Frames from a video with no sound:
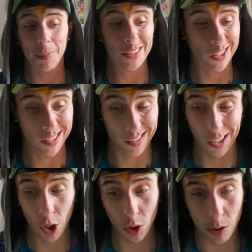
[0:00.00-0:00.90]
be talking
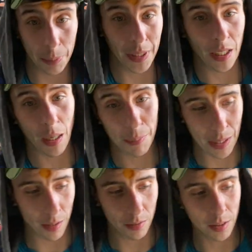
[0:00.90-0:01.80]
a little bit
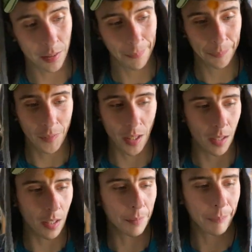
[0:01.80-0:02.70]
about
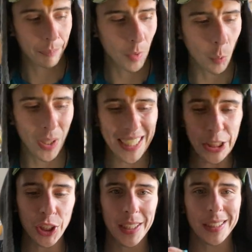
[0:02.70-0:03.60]
what
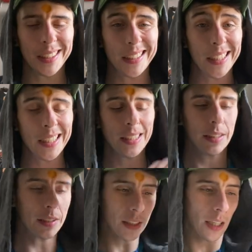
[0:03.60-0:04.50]
each of these
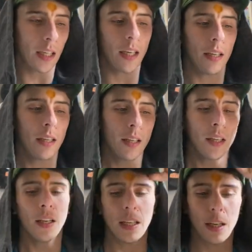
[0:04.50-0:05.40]
teas,
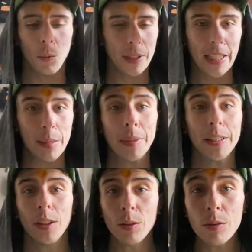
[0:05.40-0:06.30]
kind of what they can be
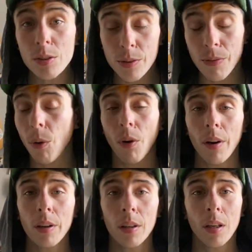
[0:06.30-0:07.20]
used
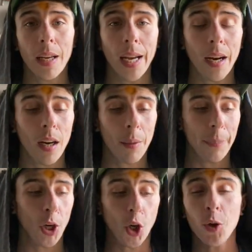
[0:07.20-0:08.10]
for
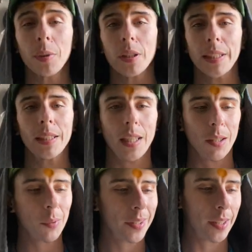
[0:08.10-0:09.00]
herbally, kind
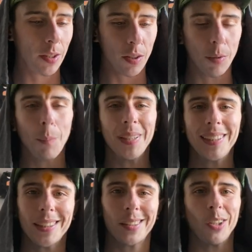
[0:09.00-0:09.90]
of what their
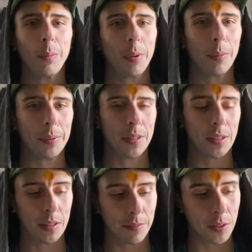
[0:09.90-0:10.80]
medicinal
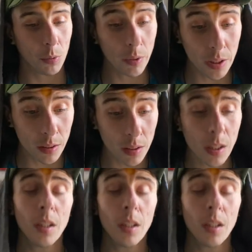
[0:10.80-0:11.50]
purposes, if you will,